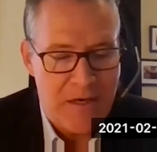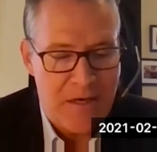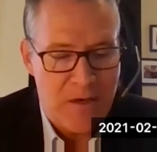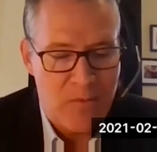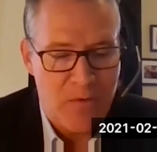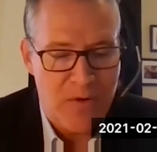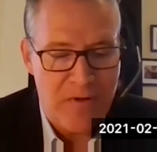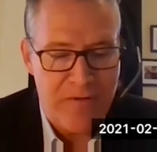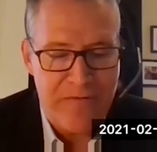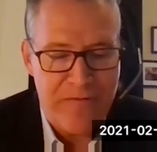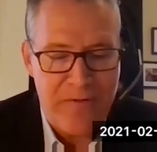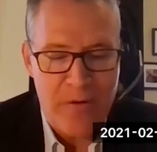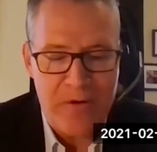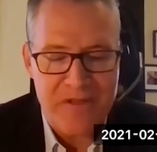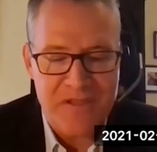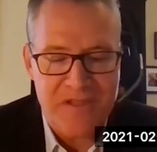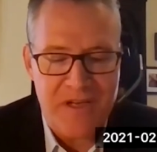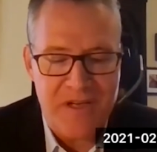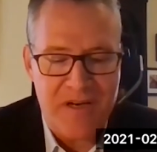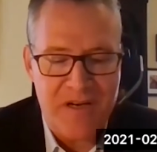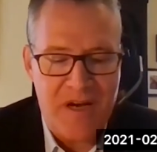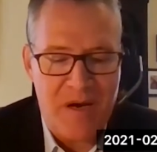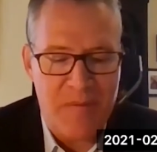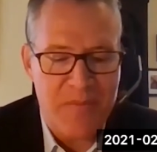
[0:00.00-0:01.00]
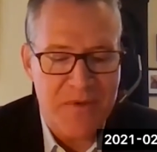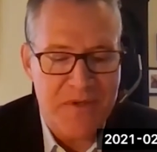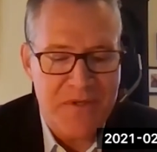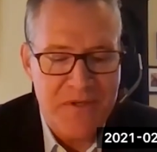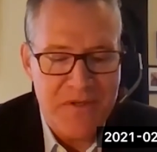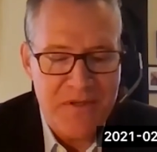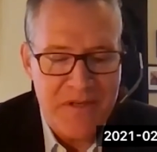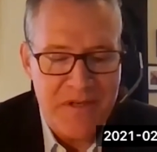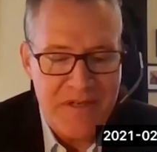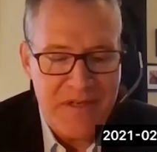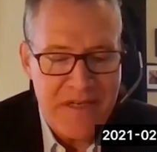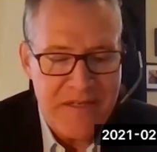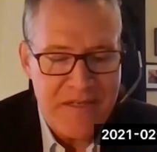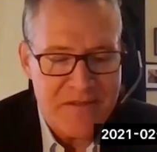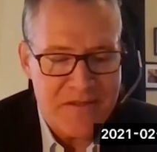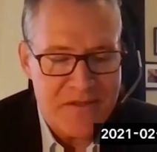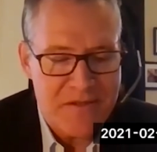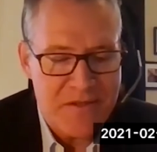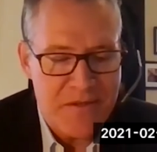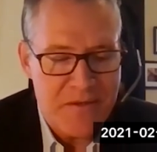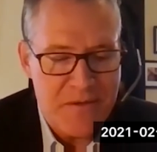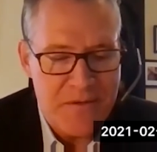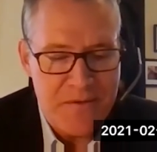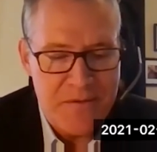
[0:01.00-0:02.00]
We'll focus on opportunities
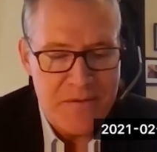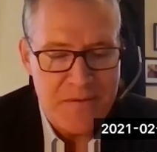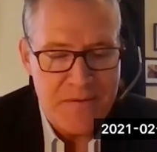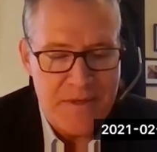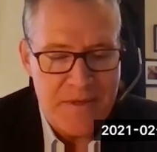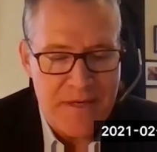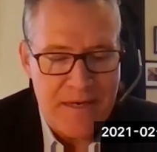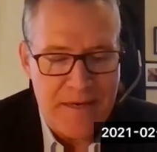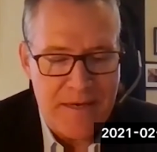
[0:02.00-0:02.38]
to